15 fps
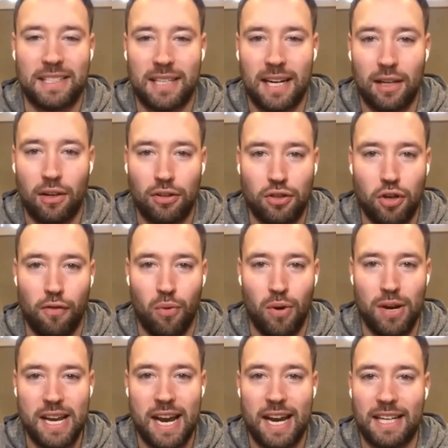And I looked over one
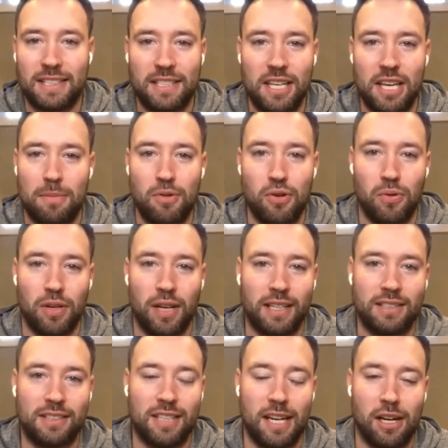day and I see him doing like
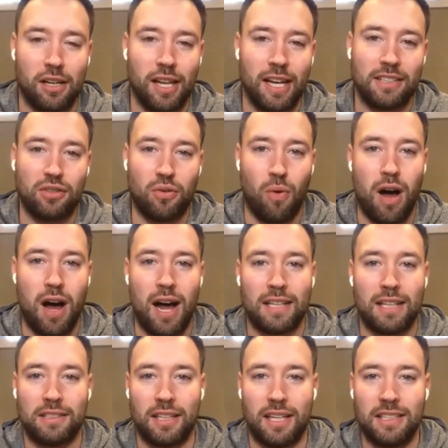single leg
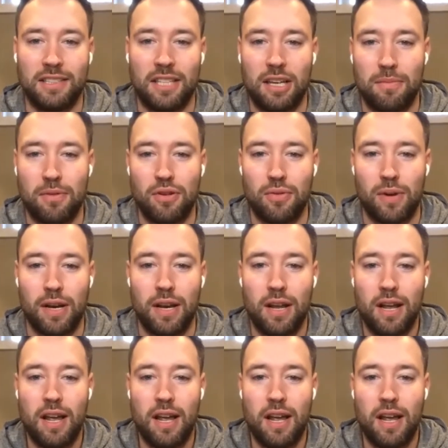squats, and I see him doing